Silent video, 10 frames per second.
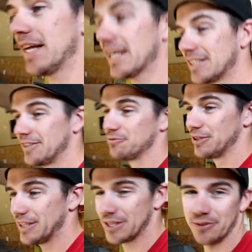actually
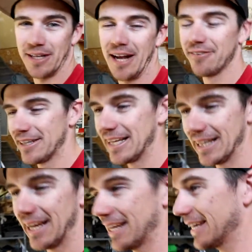really sweet. I really
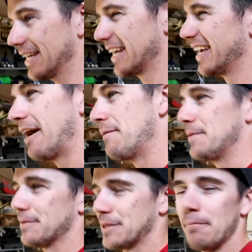like it. I
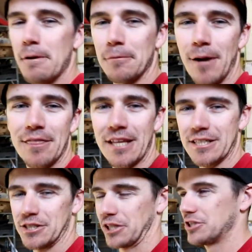mean, some people might think
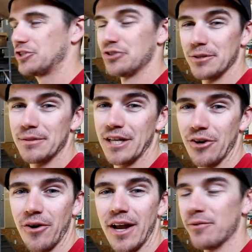it's extremely
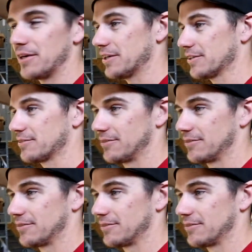annoying when you're,